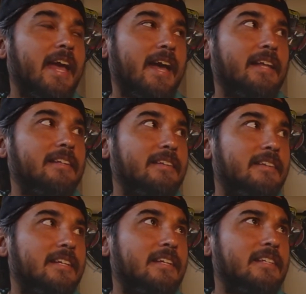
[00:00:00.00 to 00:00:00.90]
at
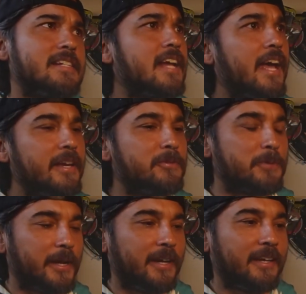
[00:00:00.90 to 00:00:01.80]
the 9
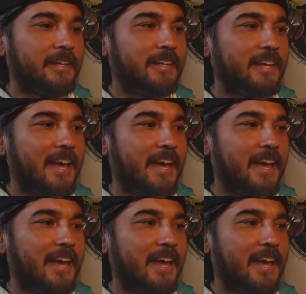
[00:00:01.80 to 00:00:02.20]
ring